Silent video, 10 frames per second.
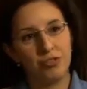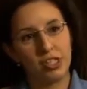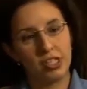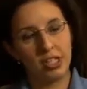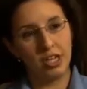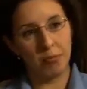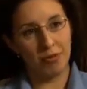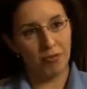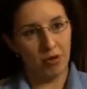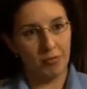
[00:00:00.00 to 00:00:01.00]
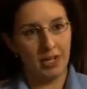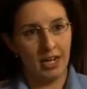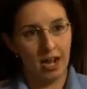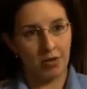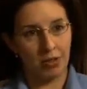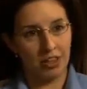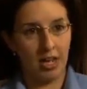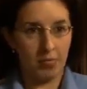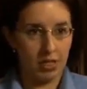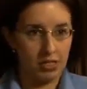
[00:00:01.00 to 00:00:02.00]
your facility performing now
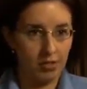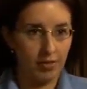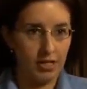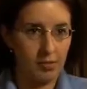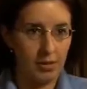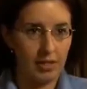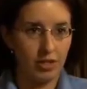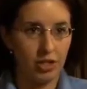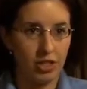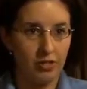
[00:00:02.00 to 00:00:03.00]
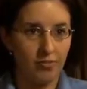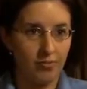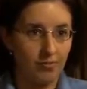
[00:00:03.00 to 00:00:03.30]
with AMS Device Manager?